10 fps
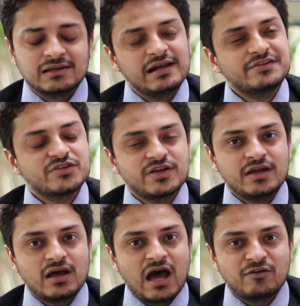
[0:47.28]
Let's
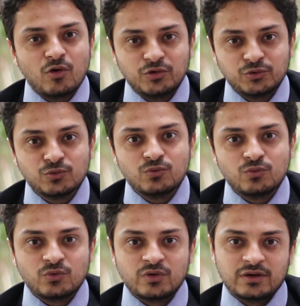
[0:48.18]
say I want
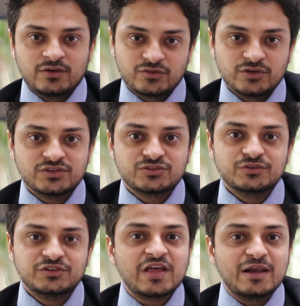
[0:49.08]
to
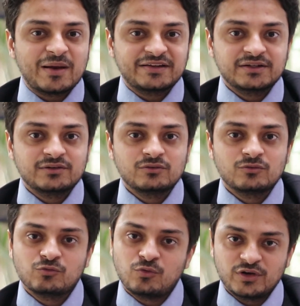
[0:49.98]
search design patent
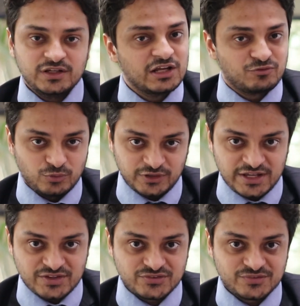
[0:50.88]
for earphone
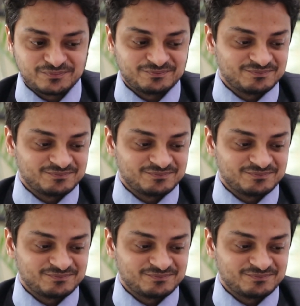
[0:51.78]
case.